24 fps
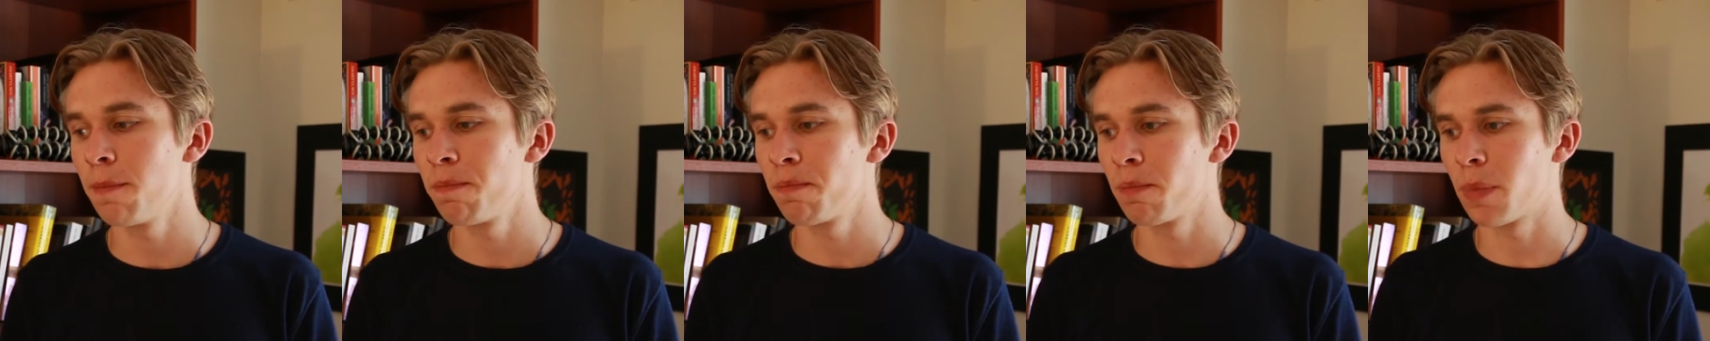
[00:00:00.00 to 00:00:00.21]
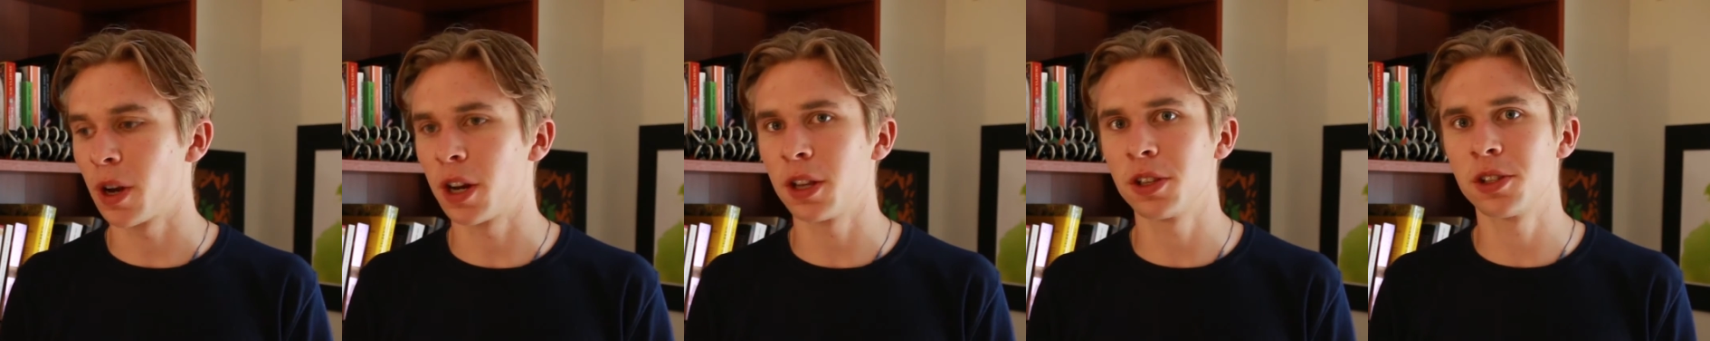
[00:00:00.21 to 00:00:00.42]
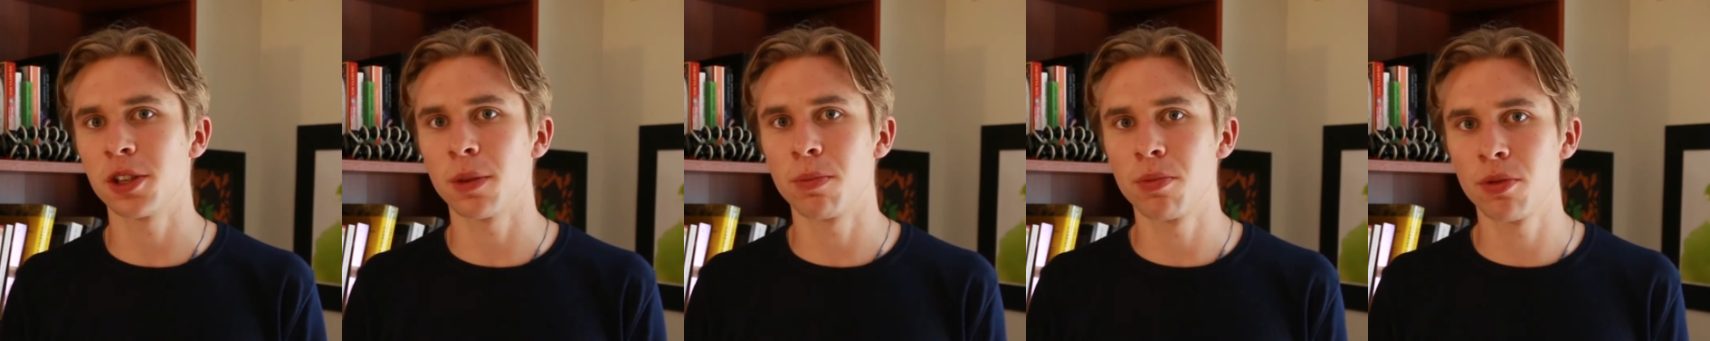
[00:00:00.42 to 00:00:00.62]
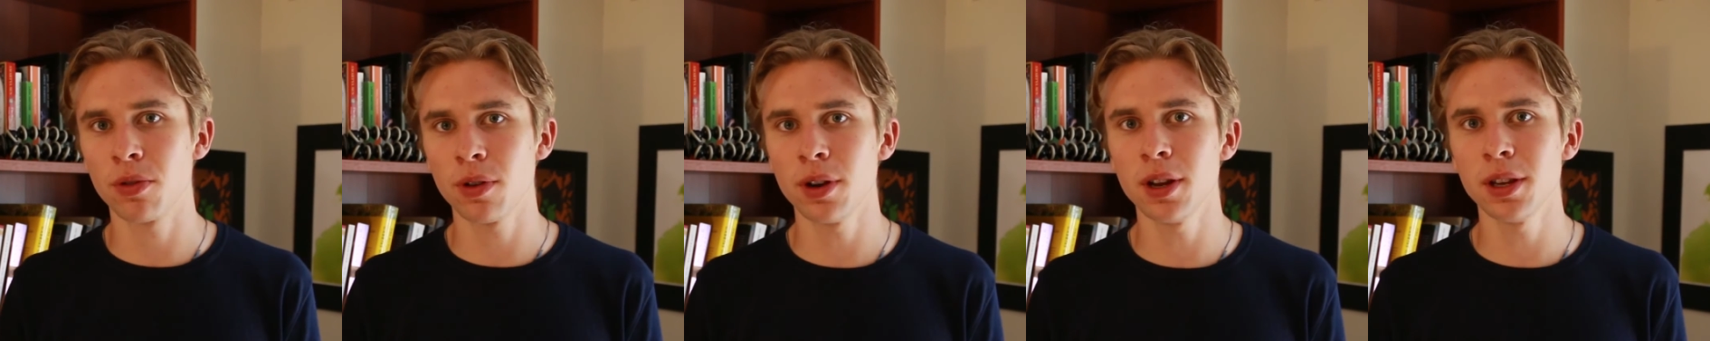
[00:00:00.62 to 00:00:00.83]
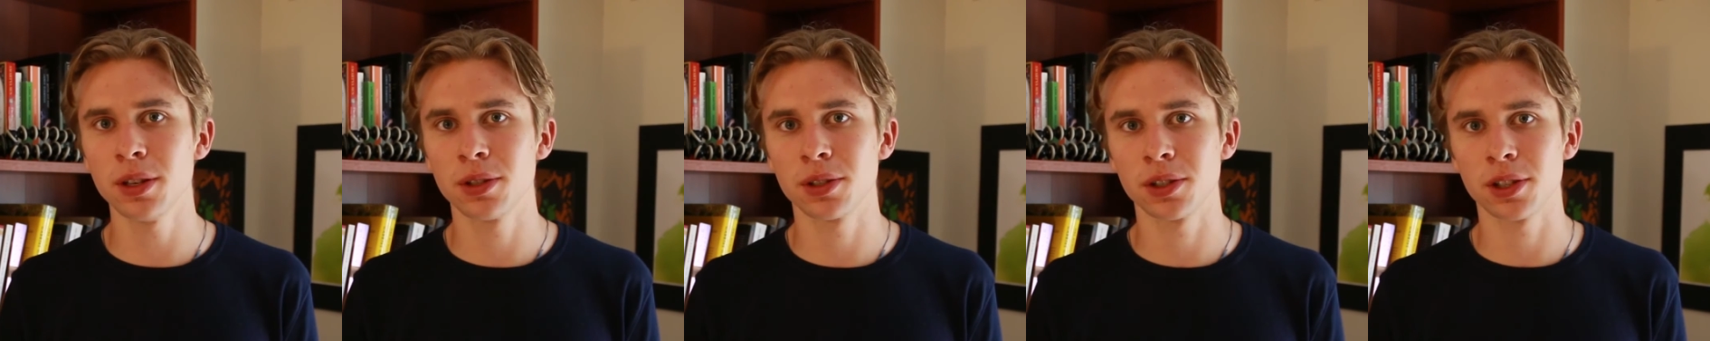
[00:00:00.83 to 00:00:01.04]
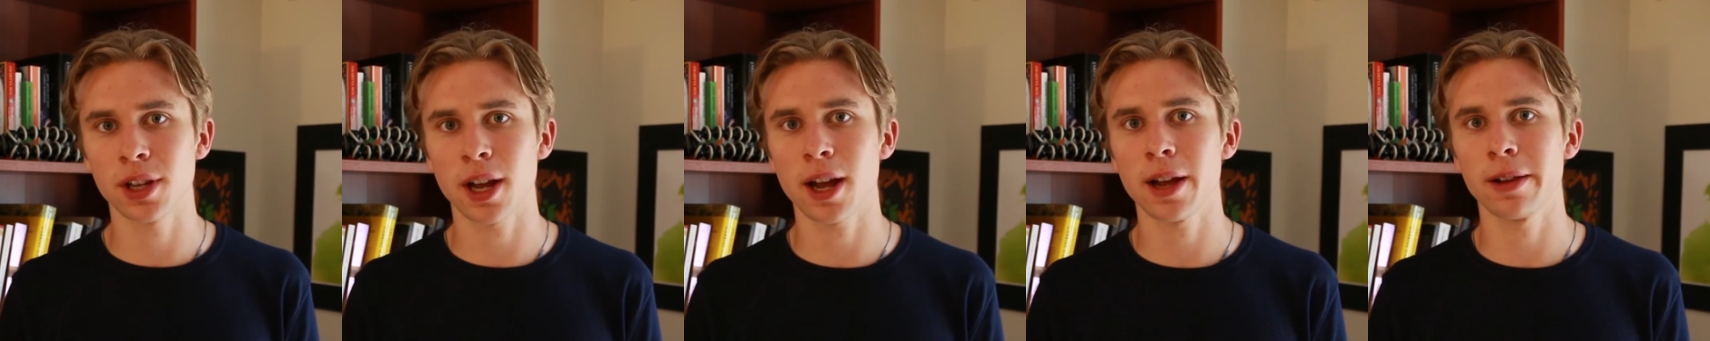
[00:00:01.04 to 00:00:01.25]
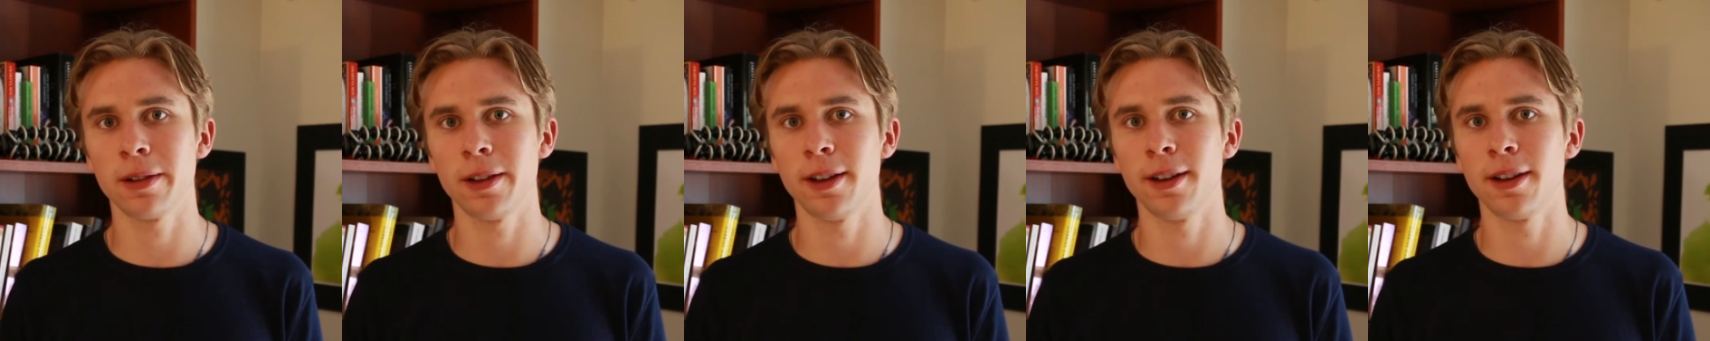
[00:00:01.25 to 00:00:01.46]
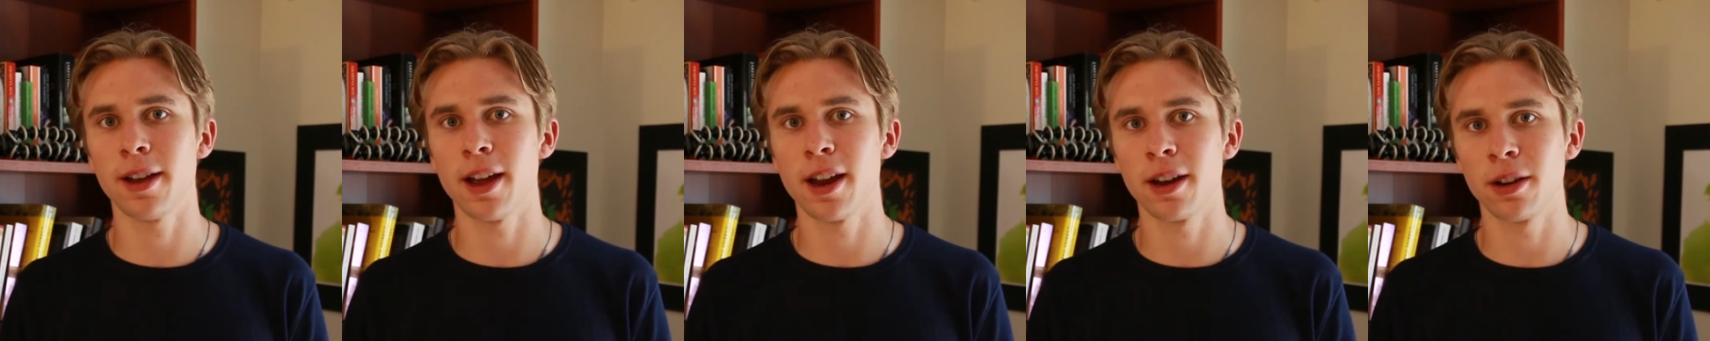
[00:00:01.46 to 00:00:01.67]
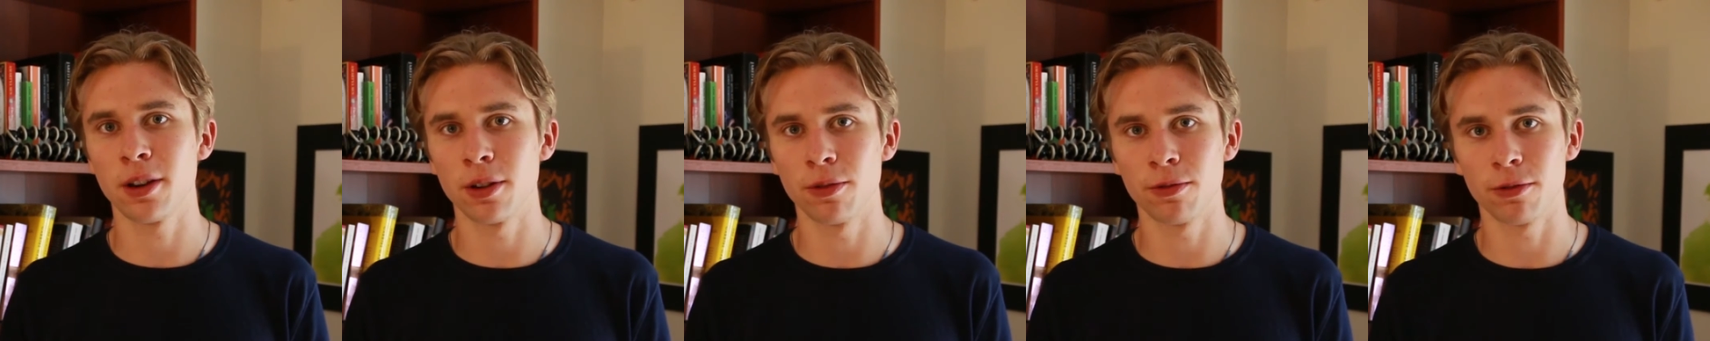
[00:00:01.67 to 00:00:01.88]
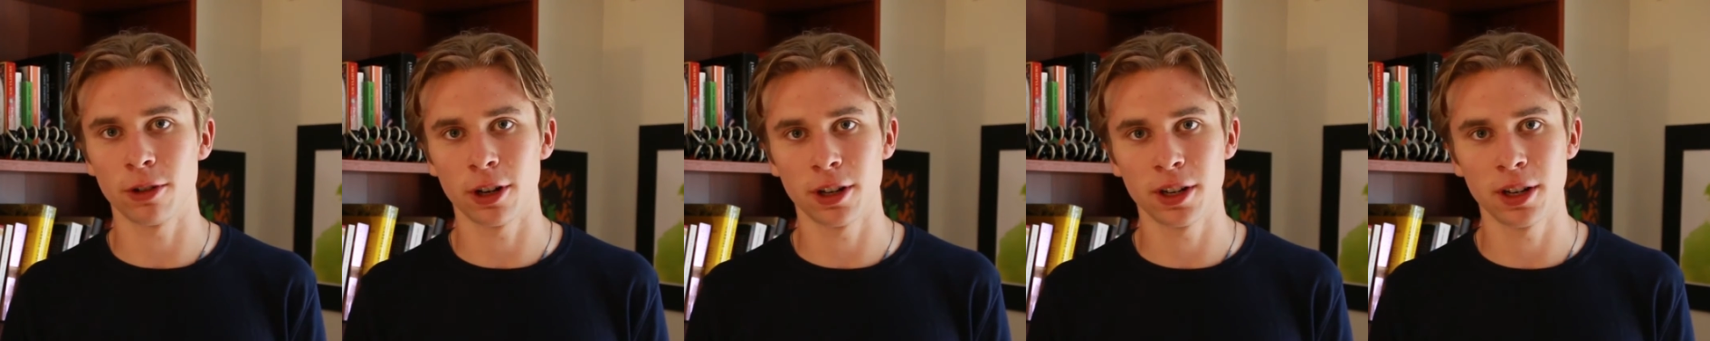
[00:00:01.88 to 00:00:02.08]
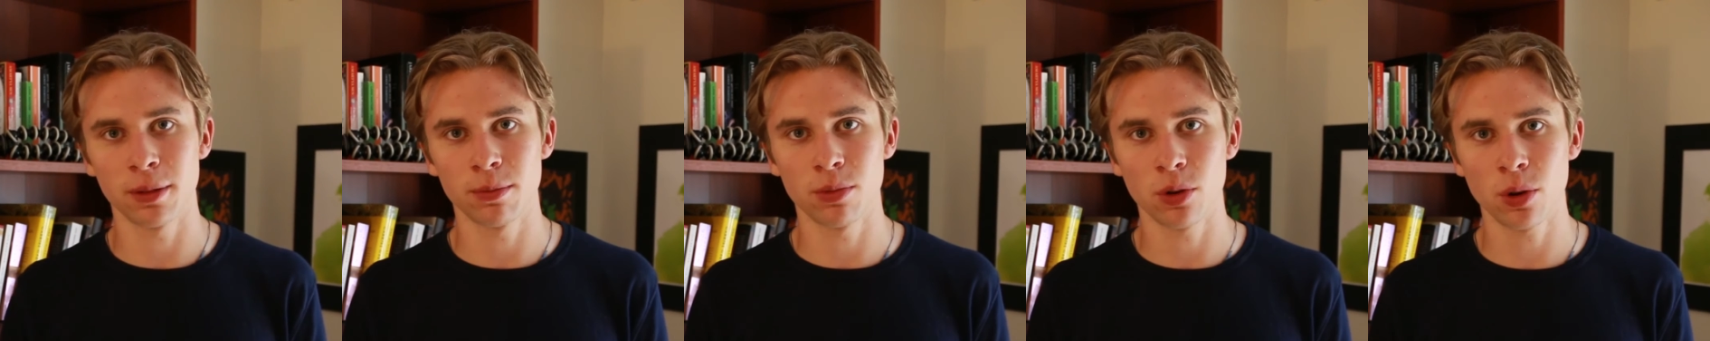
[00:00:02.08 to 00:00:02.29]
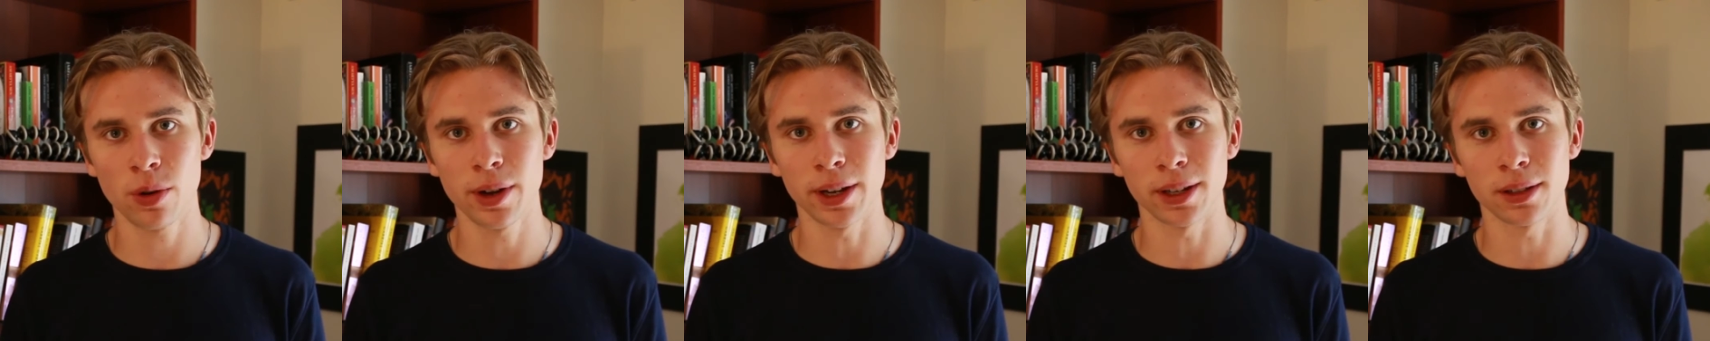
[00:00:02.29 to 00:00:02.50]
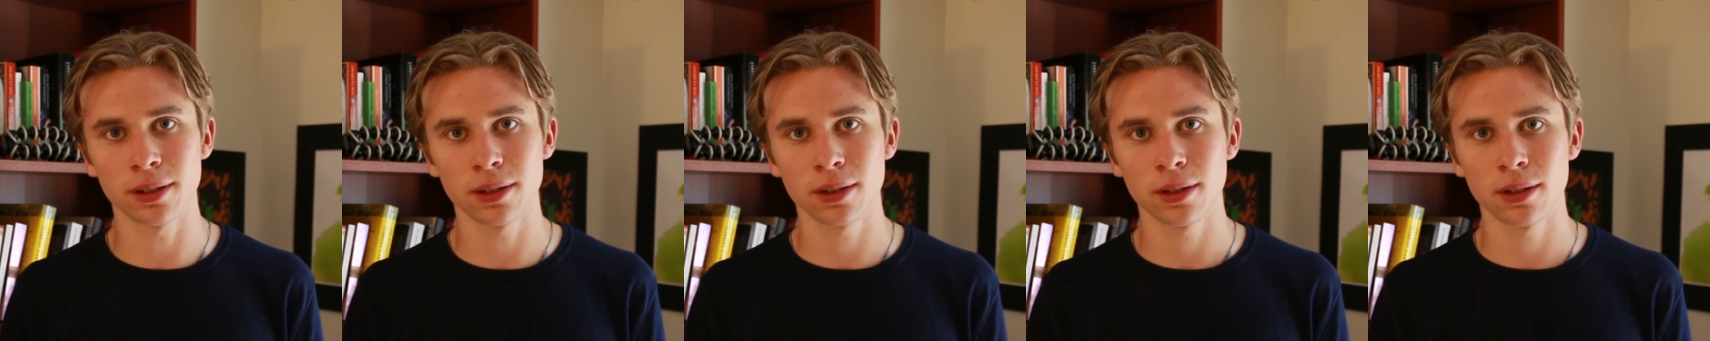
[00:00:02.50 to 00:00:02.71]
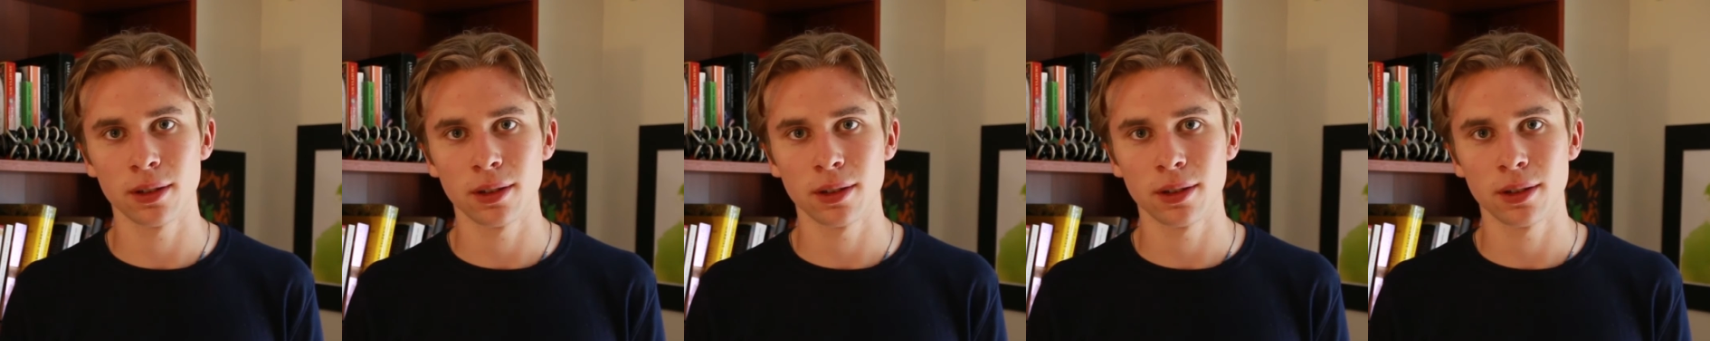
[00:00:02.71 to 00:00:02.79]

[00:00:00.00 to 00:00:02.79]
but it's a pretty startling and confronting point.